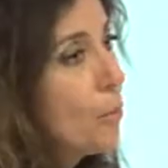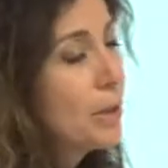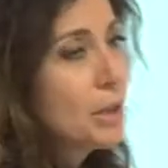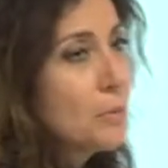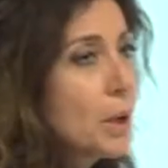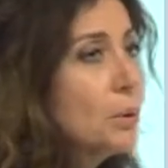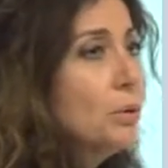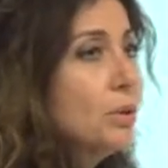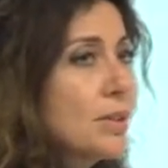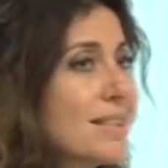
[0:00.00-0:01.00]
whether we could
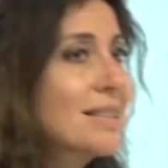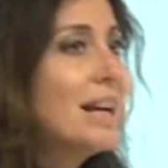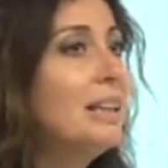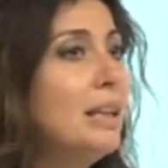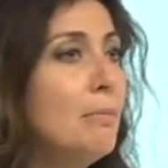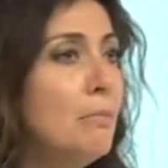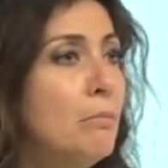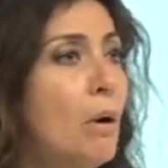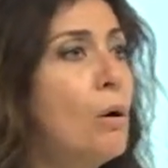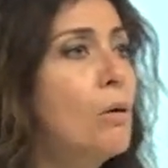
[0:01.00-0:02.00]
study
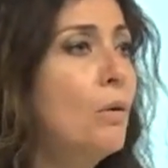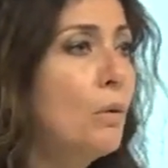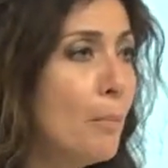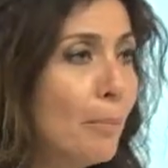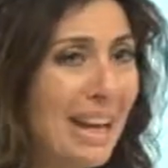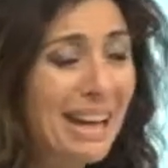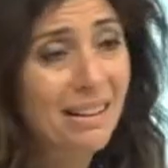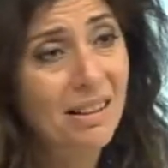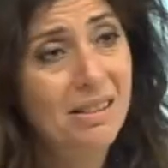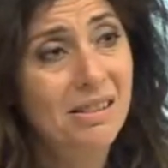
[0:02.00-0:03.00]
more
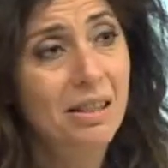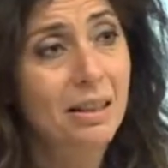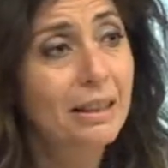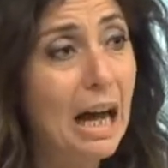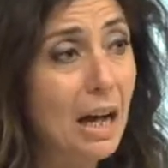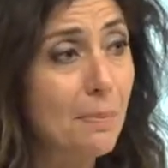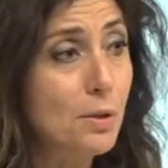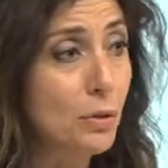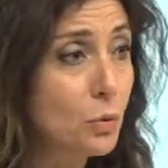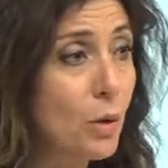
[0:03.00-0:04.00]
complex
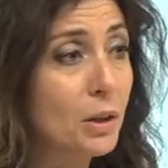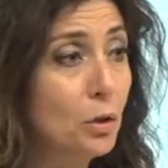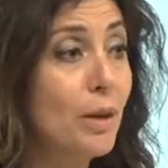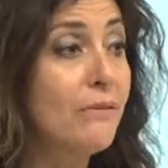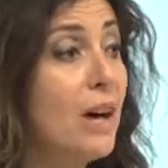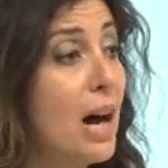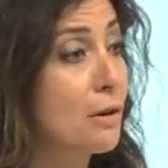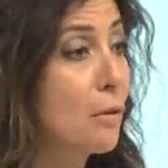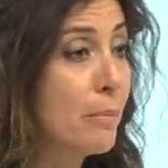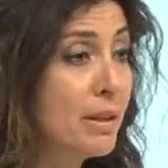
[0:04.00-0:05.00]
types of quantum
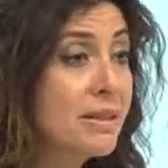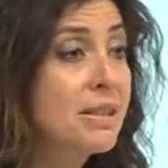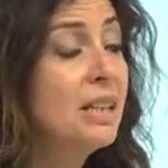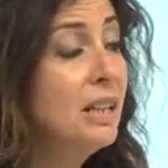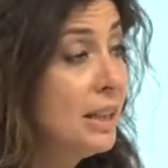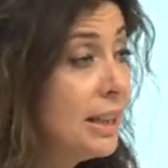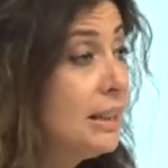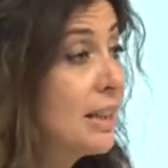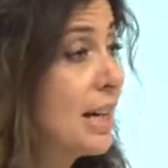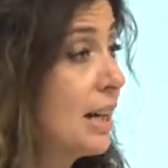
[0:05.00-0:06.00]
environments
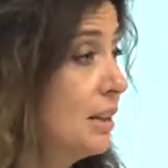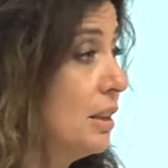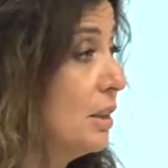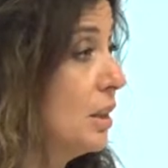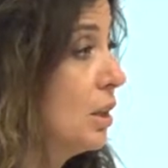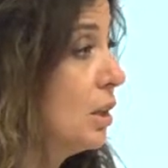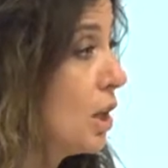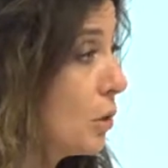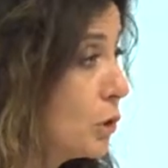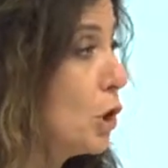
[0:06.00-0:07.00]
interacting
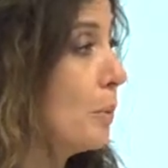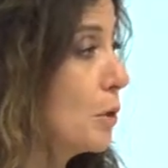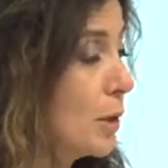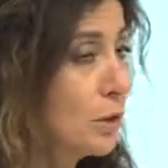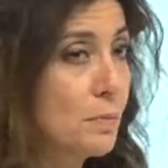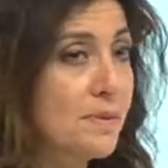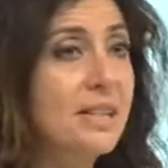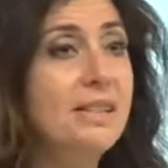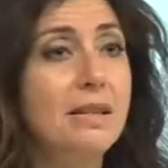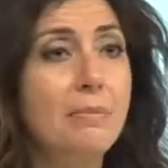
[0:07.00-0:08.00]
uh, with open quantum
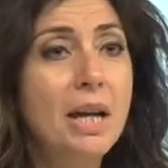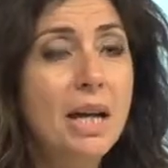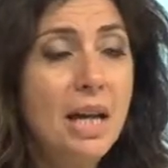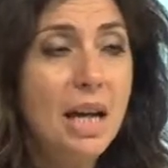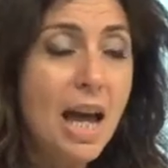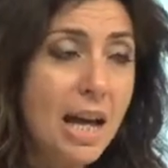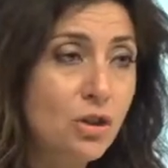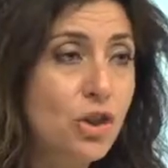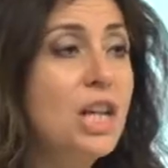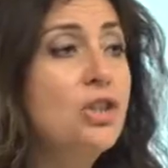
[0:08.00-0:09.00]
system and
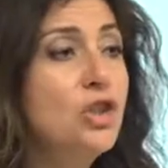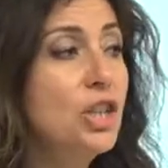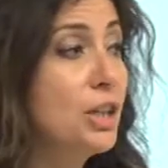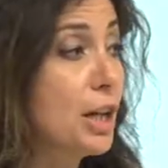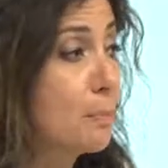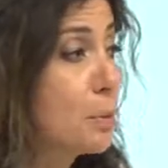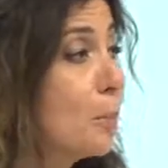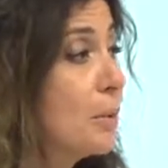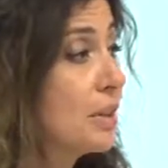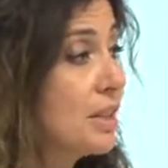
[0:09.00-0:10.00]
changing their
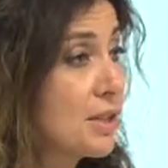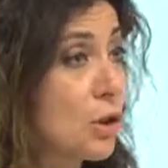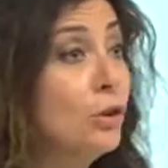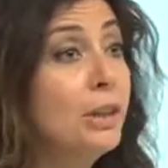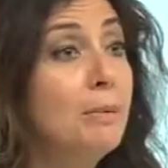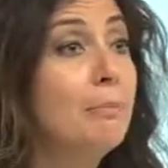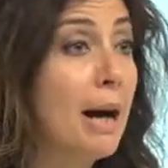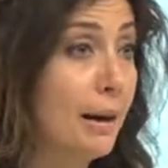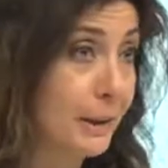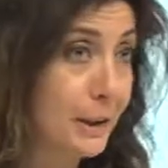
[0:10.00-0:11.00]
properties on
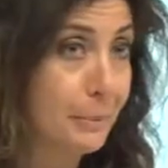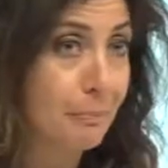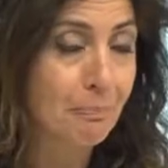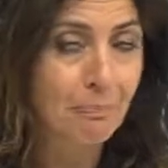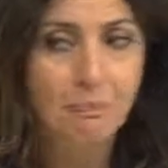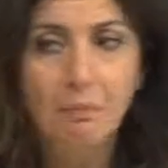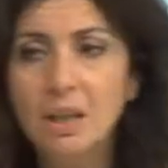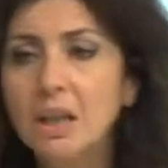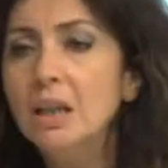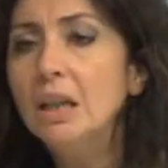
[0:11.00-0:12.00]
demand.
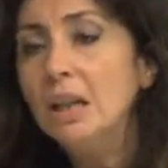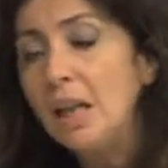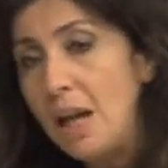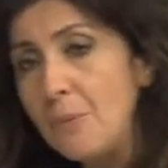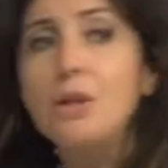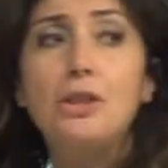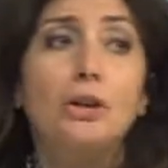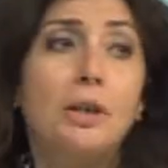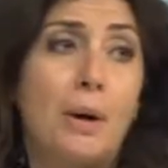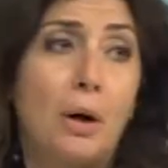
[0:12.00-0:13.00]
And we
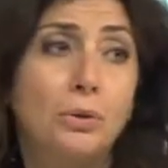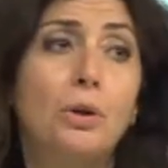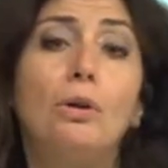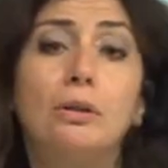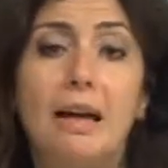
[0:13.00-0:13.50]
thought about cold